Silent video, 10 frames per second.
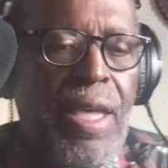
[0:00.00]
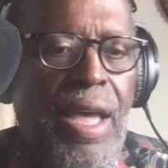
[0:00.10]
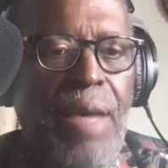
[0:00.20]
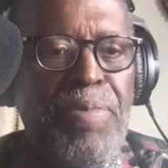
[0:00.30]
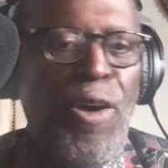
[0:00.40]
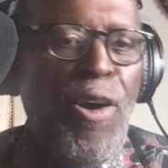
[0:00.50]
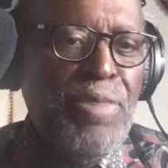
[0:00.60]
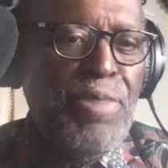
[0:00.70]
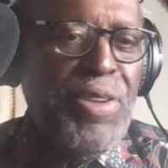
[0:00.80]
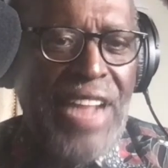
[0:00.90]

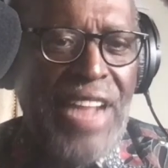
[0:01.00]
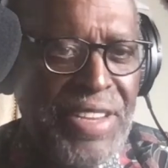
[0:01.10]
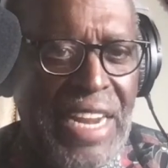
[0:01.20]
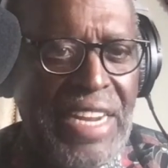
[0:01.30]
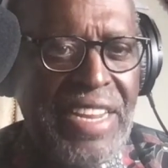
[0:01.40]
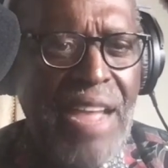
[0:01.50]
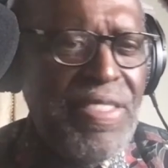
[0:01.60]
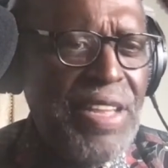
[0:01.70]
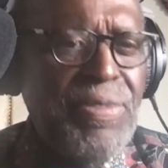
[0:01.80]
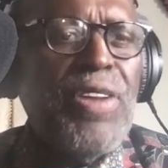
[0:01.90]
Because the prison I was in at the
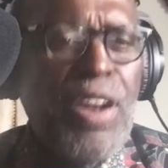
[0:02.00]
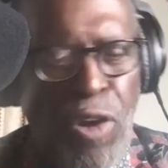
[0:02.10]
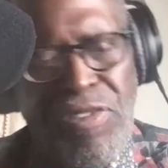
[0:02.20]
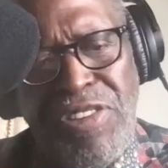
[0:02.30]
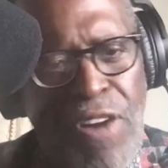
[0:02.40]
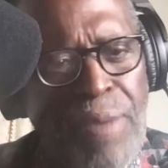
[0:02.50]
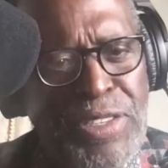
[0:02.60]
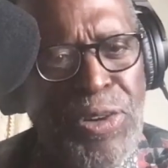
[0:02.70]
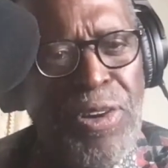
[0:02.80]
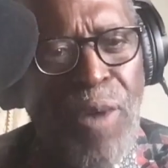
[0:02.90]
time, I think it was Lord and
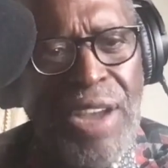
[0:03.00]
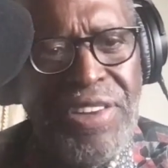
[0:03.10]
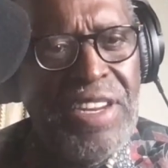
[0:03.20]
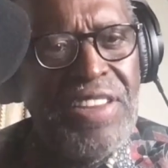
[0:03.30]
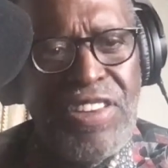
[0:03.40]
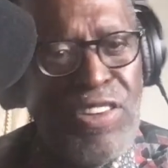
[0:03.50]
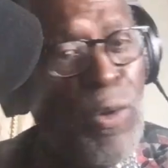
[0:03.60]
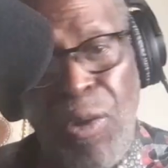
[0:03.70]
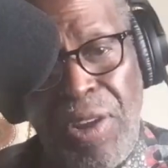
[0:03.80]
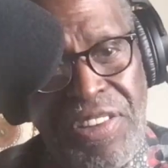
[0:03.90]
Reformatory in Washington, D.C.
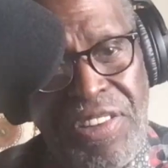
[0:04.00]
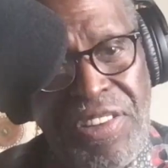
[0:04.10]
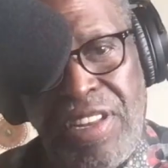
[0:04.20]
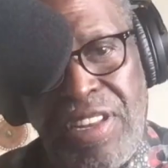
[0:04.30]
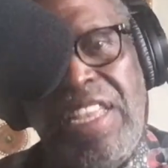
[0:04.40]
no longer existed.